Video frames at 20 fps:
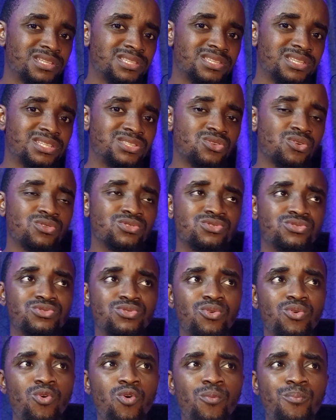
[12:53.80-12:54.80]
communities, it
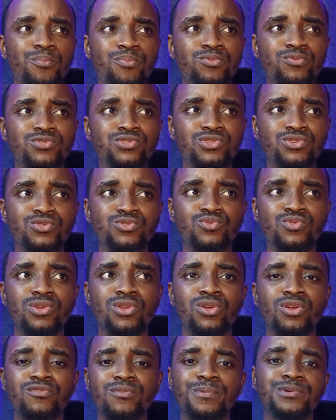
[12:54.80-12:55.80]
also opens
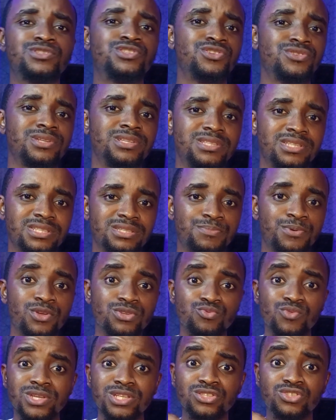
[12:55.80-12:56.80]
you to a lot of
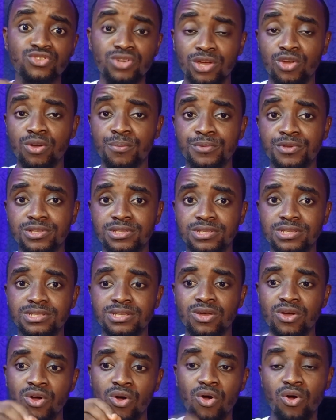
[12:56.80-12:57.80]
opportunities, because when you join
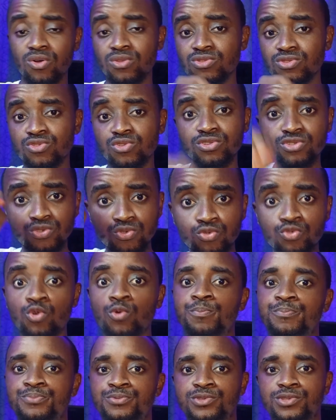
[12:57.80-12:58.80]
communities, on
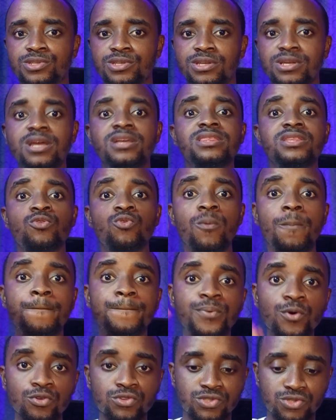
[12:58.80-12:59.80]
those groups,
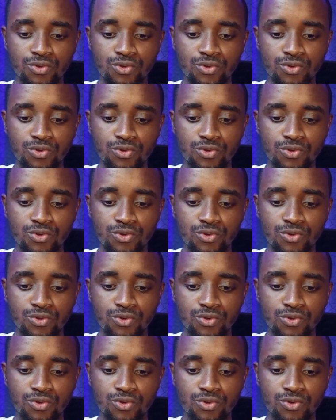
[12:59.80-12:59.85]
they will